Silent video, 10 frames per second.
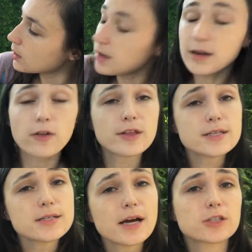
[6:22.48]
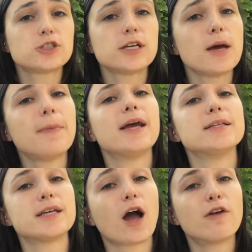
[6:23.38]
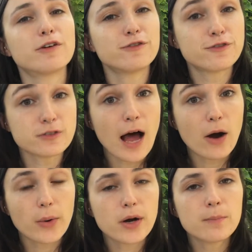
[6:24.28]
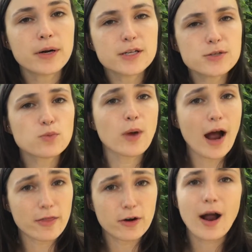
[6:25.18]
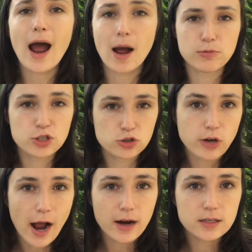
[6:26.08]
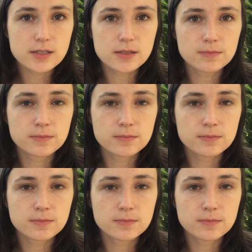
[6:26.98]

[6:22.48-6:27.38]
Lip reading: Now this is actually a painting of a flower, but is rather abstract.